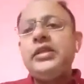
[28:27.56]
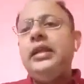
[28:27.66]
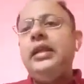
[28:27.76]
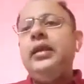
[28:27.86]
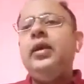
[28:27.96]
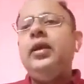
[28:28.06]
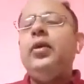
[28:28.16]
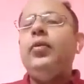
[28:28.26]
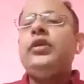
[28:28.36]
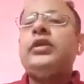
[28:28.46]
And
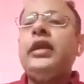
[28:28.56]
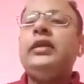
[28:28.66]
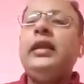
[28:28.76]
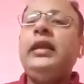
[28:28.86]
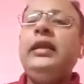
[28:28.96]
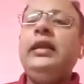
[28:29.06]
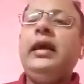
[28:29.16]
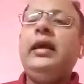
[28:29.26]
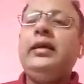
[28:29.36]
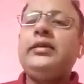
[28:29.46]
recently, we've seen
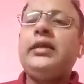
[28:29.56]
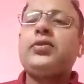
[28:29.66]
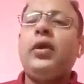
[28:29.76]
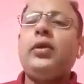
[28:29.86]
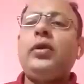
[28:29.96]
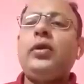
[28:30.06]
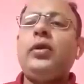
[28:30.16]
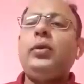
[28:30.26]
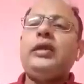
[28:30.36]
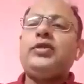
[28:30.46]
that India just
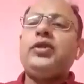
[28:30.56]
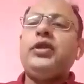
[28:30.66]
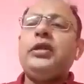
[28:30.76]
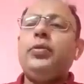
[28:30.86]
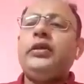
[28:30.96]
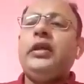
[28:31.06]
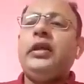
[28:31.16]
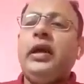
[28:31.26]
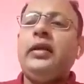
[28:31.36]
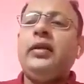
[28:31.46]
concluded a
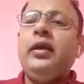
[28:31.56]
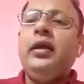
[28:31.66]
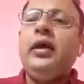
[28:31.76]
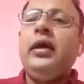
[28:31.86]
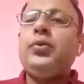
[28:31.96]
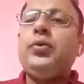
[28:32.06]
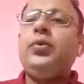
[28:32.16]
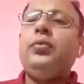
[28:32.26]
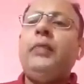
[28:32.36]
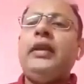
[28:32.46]
treaty with Iran
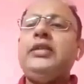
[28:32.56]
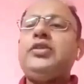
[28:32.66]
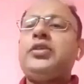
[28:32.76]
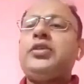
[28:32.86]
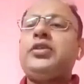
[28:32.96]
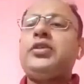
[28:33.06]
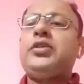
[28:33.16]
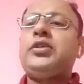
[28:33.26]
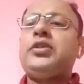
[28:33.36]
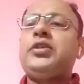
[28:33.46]
to manage
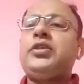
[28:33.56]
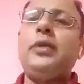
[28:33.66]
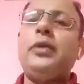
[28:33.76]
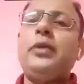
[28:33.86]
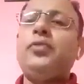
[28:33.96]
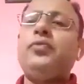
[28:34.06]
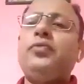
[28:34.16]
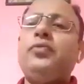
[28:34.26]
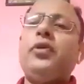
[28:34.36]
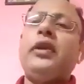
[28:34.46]

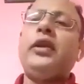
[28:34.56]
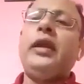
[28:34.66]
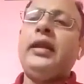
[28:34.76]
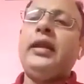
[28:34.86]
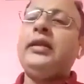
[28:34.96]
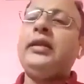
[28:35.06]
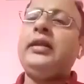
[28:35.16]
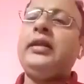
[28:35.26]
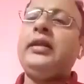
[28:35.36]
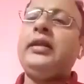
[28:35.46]
Samarkand for another next
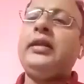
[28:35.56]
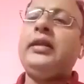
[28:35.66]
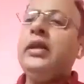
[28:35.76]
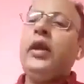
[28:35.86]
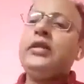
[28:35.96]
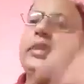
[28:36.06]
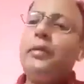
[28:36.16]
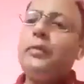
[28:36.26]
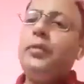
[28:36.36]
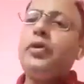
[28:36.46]
10 years. So
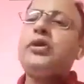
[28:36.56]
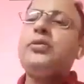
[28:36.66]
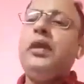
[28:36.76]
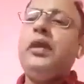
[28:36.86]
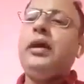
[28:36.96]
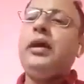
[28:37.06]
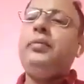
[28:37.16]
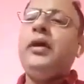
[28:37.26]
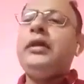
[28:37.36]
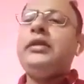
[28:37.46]
when Samarkand was
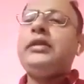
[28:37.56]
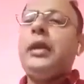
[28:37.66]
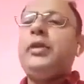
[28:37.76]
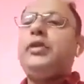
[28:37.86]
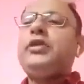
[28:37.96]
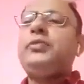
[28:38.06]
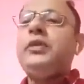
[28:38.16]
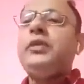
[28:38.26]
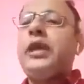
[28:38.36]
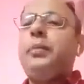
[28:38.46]
built up, then
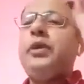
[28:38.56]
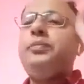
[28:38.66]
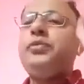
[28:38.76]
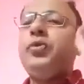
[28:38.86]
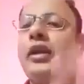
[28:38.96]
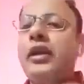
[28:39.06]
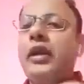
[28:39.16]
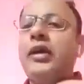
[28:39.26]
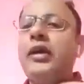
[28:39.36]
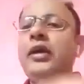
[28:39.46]
Japan was very much
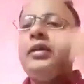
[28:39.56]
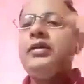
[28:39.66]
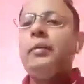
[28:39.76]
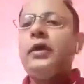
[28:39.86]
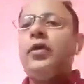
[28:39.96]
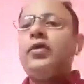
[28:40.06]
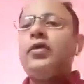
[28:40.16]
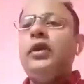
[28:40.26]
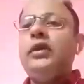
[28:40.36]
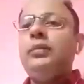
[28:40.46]
supportive to India.
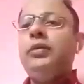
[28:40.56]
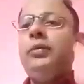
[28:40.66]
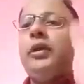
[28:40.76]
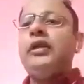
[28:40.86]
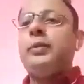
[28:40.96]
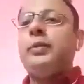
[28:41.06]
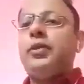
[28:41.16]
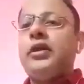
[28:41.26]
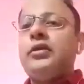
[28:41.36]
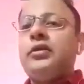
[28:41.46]
Japan not only
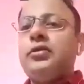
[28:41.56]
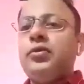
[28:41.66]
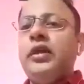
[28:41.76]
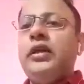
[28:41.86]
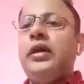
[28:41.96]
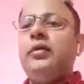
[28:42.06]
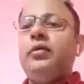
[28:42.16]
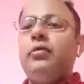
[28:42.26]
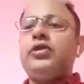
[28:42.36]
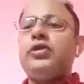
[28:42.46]
diplomatically supported
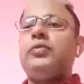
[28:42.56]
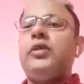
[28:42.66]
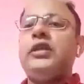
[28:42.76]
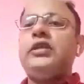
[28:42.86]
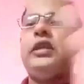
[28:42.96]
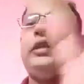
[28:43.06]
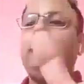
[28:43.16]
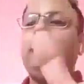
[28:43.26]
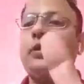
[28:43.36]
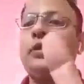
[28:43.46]
to India, also
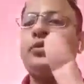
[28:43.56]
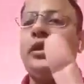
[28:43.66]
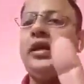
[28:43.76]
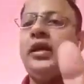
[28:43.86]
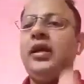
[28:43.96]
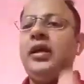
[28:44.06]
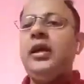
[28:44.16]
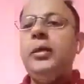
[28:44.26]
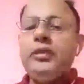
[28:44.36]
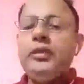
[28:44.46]
financially supported to
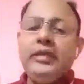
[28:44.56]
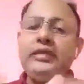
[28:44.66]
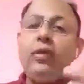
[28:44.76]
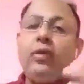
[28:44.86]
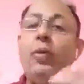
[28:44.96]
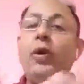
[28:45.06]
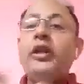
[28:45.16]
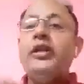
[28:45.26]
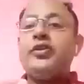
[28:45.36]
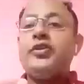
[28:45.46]
India. But that
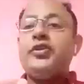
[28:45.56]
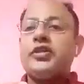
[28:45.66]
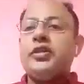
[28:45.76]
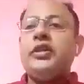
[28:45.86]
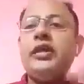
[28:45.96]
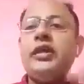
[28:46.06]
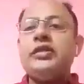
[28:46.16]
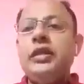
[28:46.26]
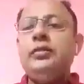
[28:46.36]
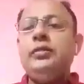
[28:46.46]
is a common interest.
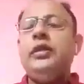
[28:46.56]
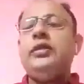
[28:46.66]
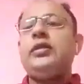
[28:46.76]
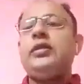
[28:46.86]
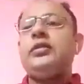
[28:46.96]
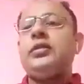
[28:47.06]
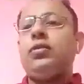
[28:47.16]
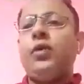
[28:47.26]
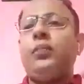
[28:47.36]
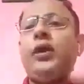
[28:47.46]
That is in
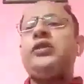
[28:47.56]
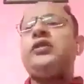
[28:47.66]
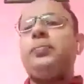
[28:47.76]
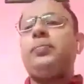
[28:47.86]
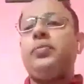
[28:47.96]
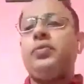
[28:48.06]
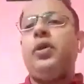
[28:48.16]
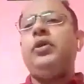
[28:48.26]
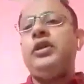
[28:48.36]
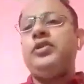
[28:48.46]
the
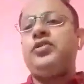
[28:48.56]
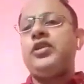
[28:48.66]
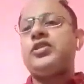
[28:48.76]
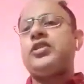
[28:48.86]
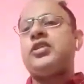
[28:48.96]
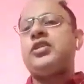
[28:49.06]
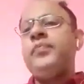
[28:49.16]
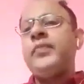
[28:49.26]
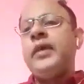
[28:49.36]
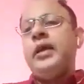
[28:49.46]
convergence of common
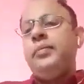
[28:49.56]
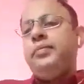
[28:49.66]
interests.